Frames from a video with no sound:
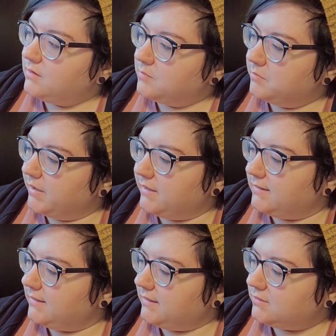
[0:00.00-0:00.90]

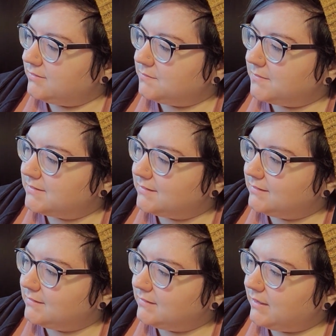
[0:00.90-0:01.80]
but it just
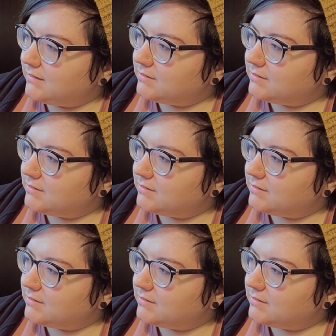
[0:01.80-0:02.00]
wasn't, like,